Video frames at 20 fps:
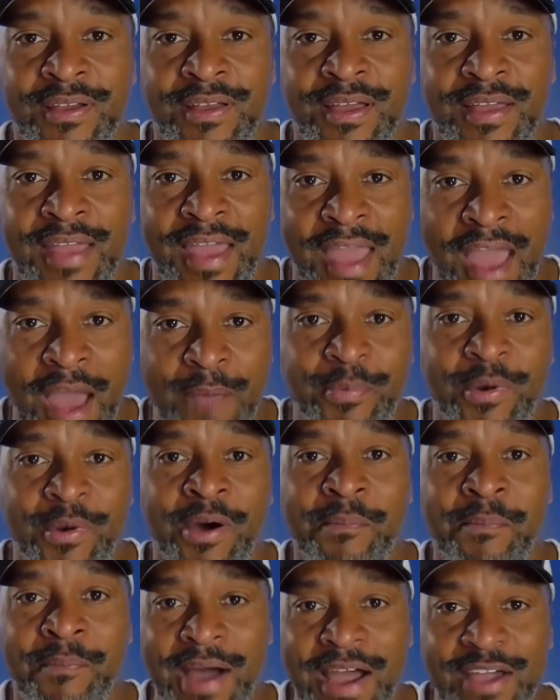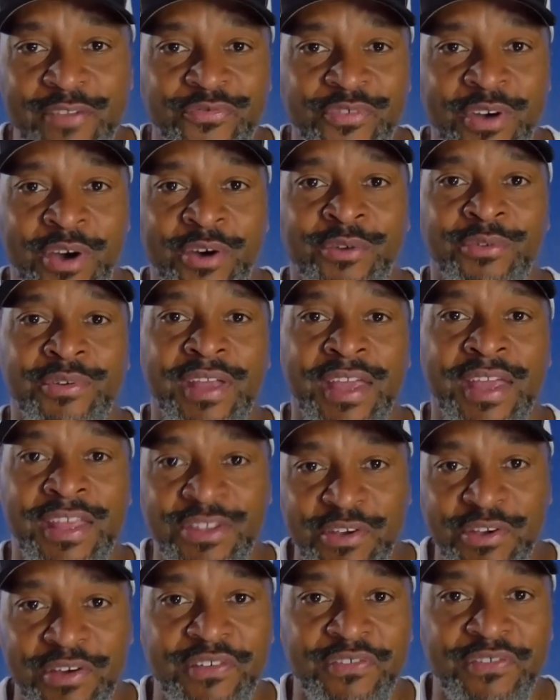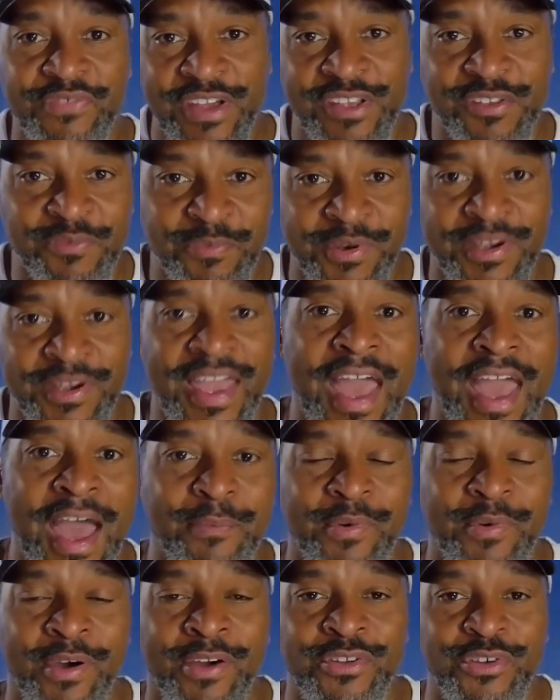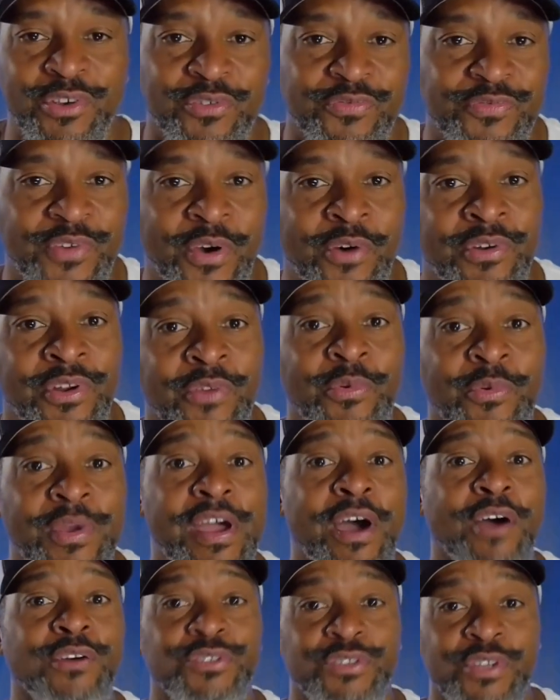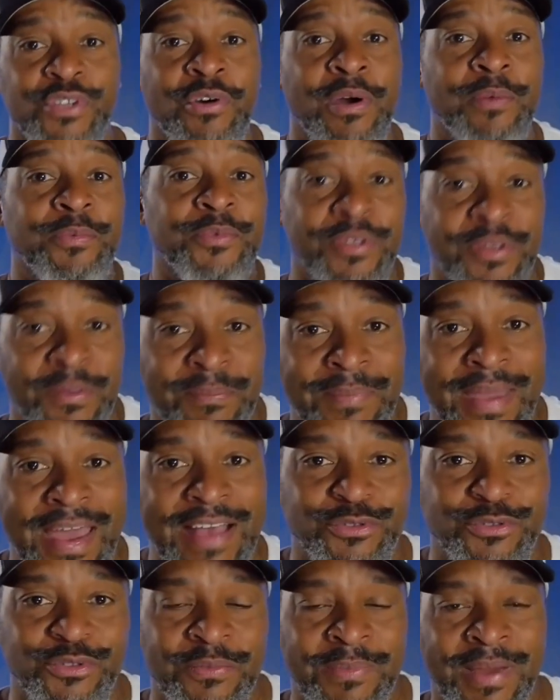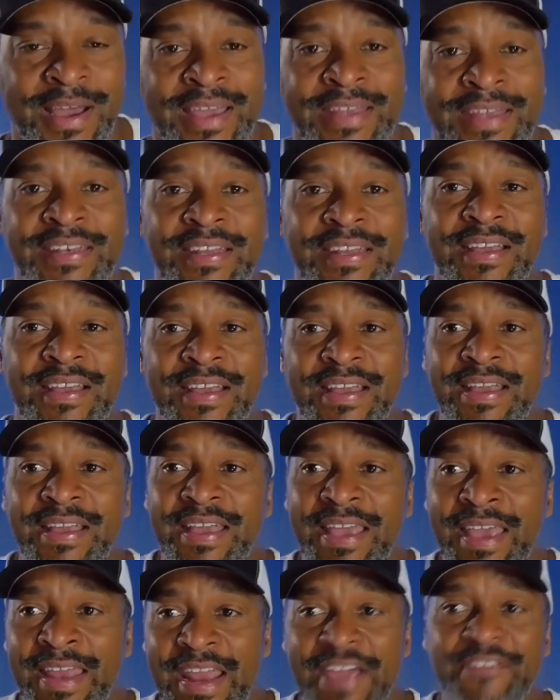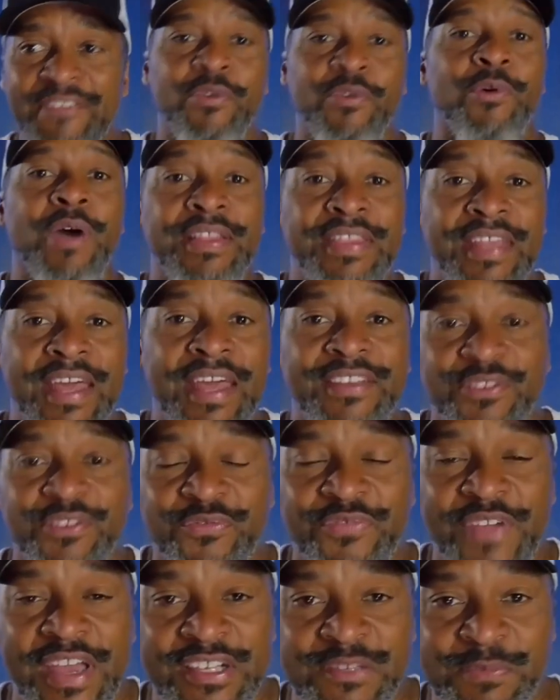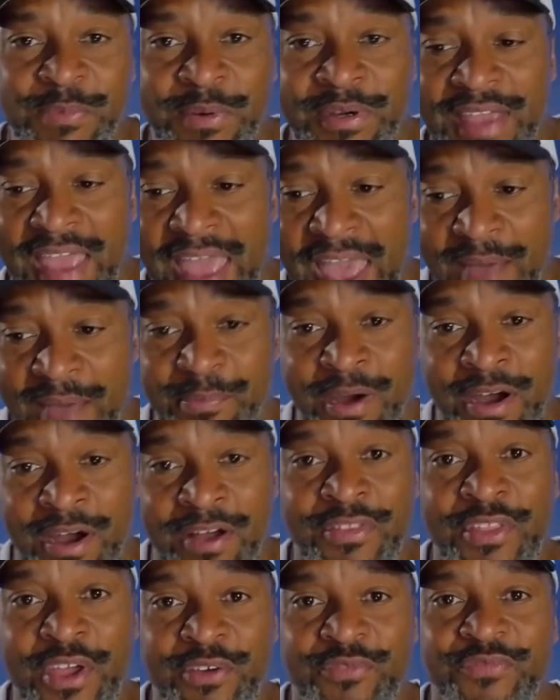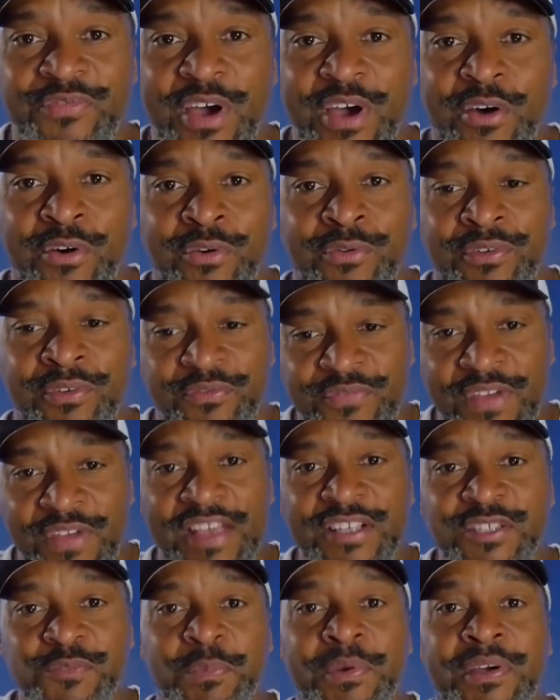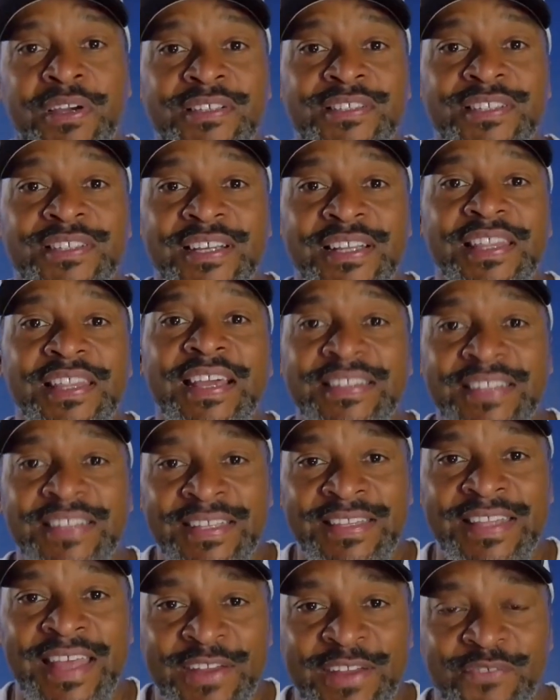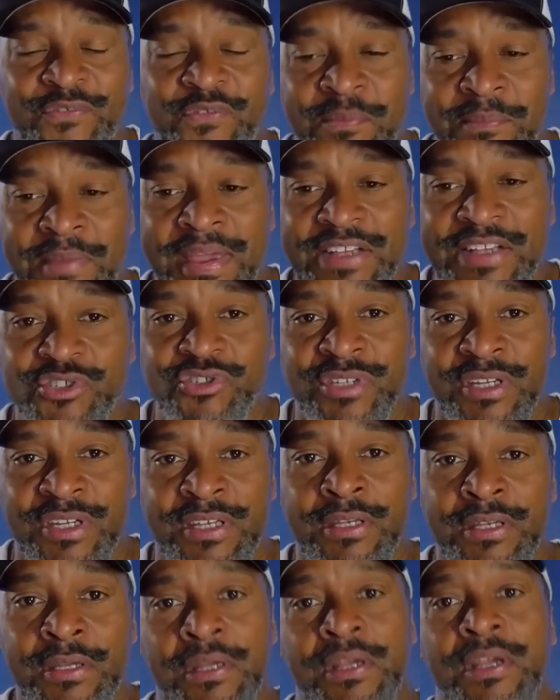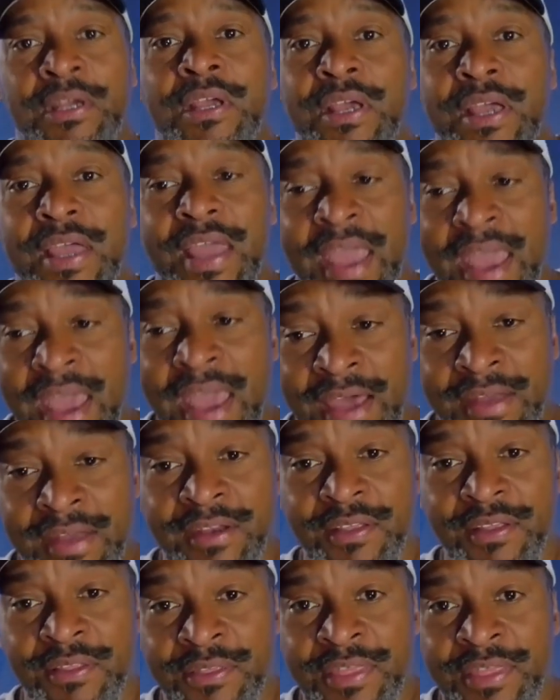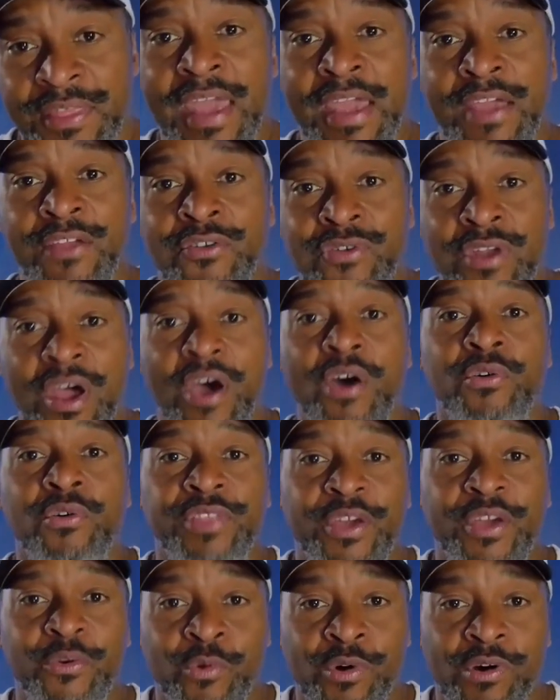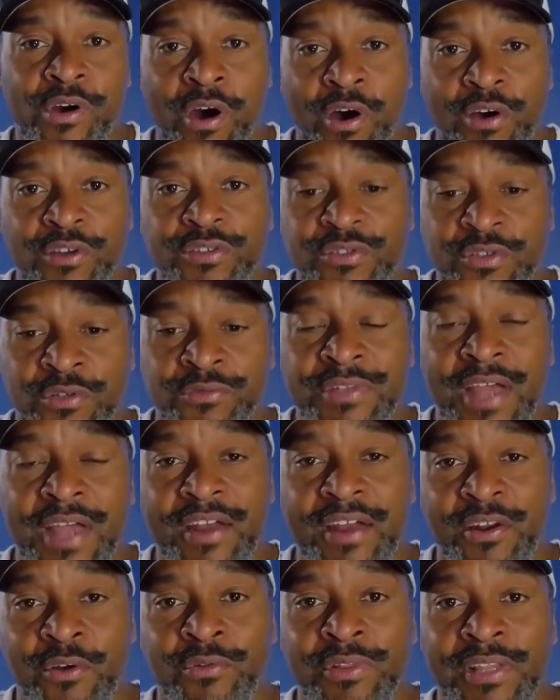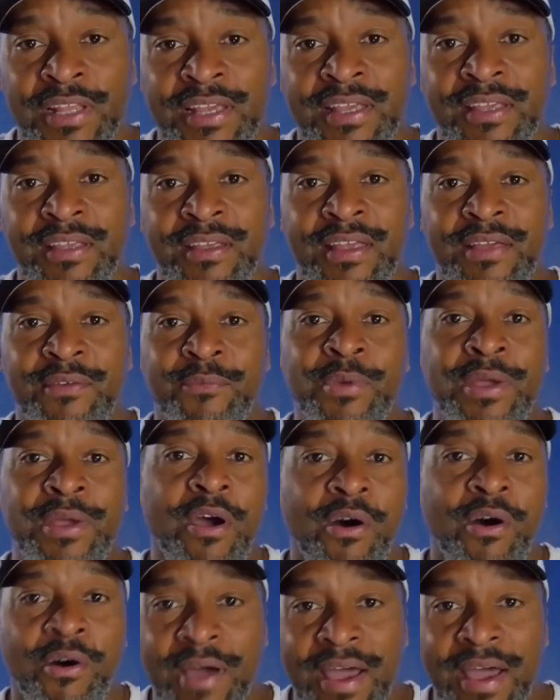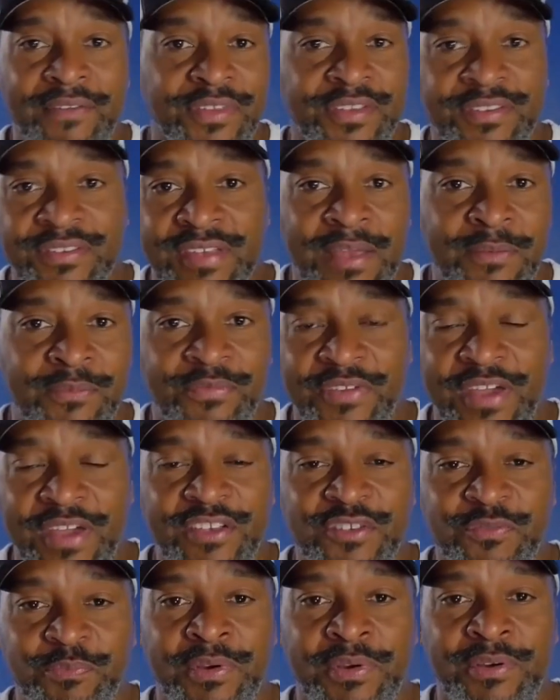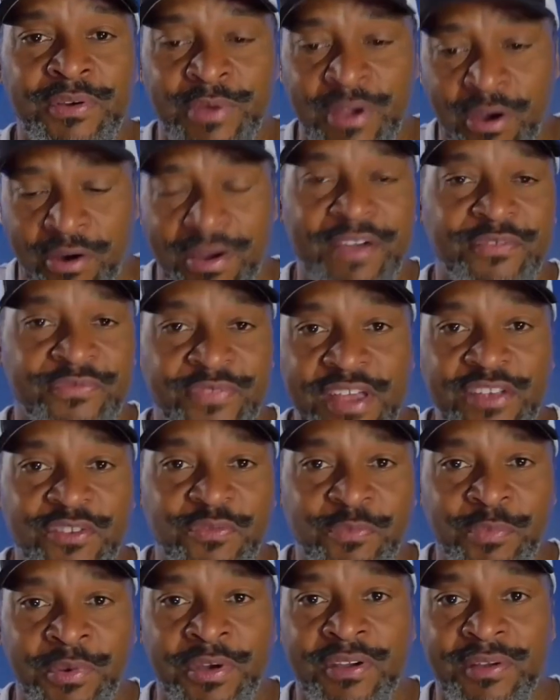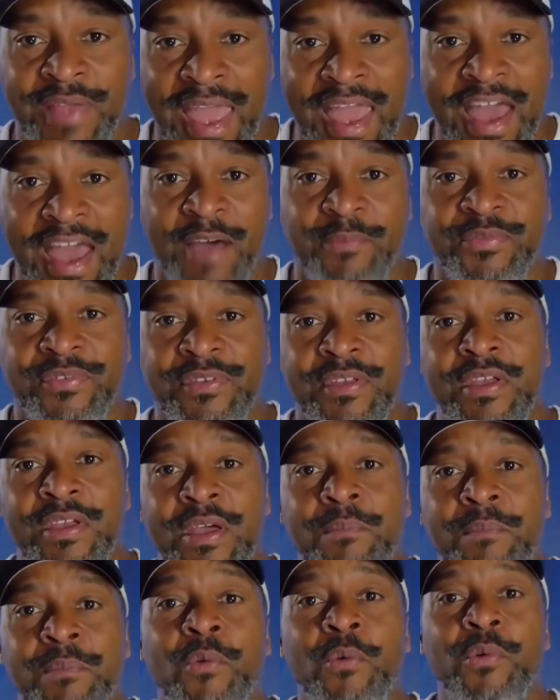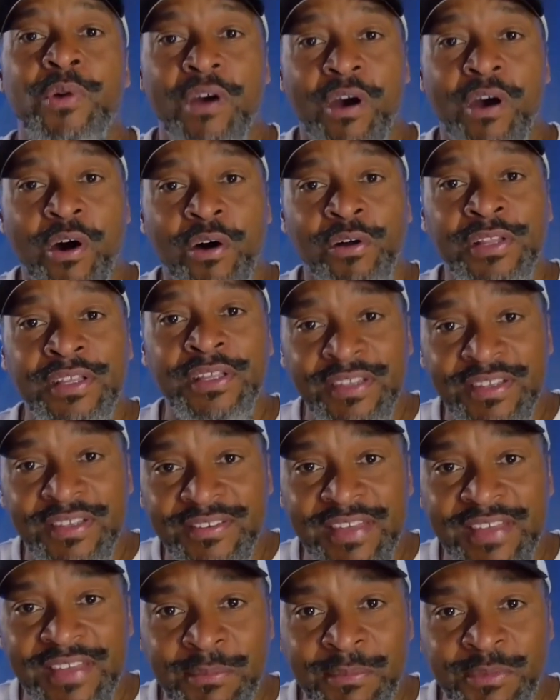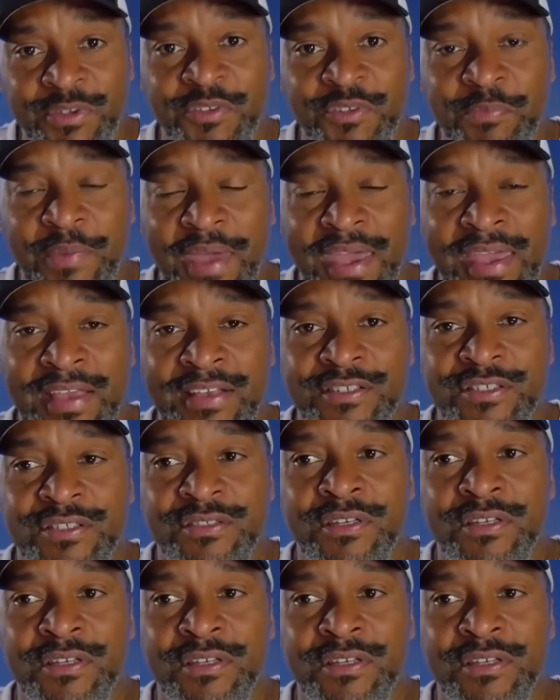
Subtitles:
app on my phone and you have a Facebook app on your phone, and we all show up to the mastermind, and everyone that has a Facebook app on their phone, Facebook is collecting that information, and they know that we're also, not only we all have the same Facebook, we all have Facebook apps, but we're all in the same space,